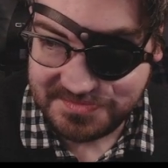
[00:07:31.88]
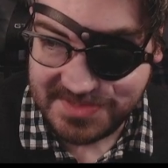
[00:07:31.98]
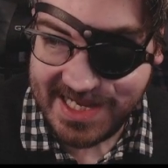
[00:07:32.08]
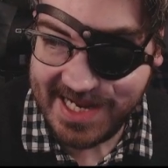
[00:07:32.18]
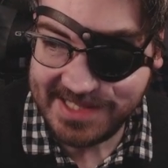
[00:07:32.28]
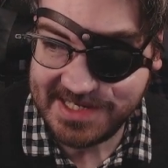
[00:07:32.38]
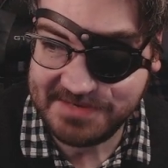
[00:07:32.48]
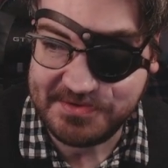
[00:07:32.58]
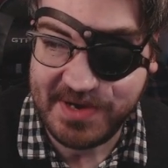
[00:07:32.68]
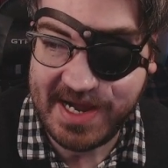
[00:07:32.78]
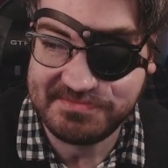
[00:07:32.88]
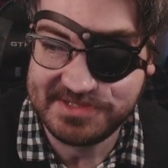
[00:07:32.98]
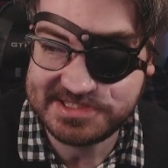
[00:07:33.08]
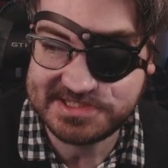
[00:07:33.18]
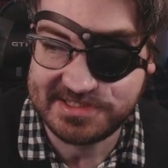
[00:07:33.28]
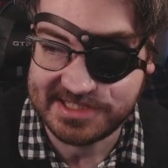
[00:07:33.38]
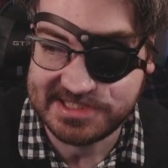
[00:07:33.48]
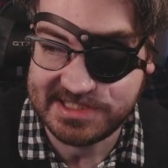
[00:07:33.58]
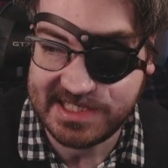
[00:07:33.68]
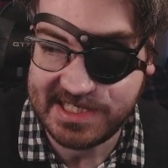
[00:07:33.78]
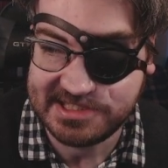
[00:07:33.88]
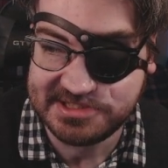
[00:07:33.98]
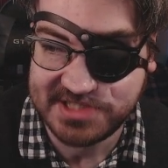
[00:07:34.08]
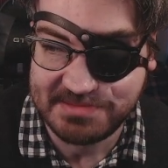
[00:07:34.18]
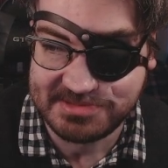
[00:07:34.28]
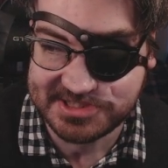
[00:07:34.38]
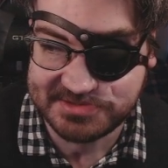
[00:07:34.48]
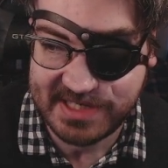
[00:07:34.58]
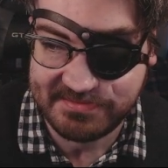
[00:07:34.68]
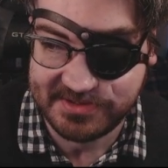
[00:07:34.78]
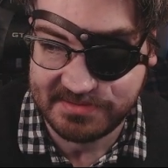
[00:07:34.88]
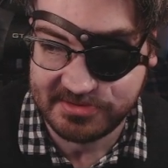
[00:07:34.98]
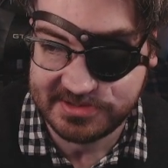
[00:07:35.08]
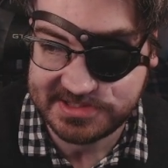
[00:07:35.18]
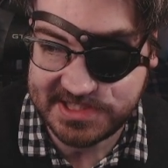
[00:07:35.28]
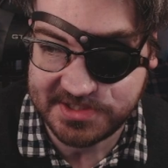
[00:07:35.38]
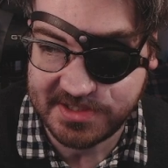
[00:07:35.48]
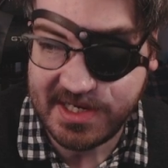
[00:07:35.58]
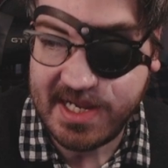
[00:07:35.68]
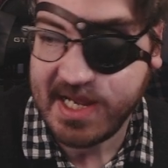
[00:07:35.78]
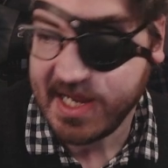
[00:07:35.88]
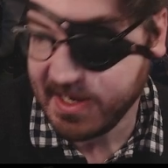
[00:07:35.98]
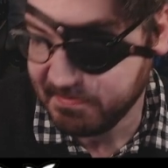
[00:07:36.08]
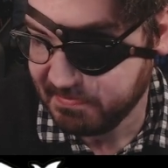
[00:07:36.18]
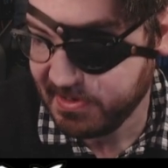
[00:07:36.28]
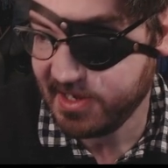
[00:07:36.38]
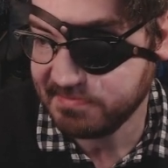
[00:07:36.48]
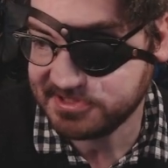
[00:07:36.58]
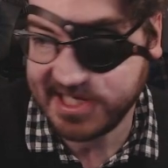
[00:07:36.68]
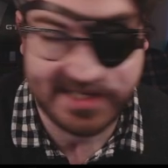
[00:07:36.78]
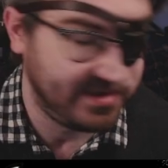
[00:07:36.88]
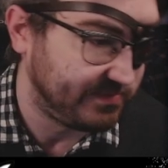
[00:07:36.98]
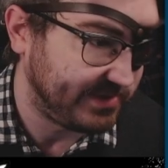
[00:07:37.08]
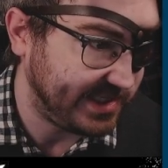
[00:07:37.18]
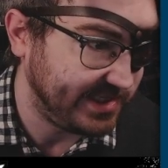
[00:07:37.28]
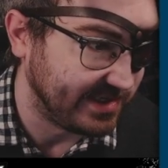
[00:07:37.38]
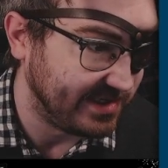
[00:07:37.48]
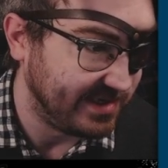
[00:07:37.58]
And then if you have this selected, it doubles whatever number is here and pops that in over here.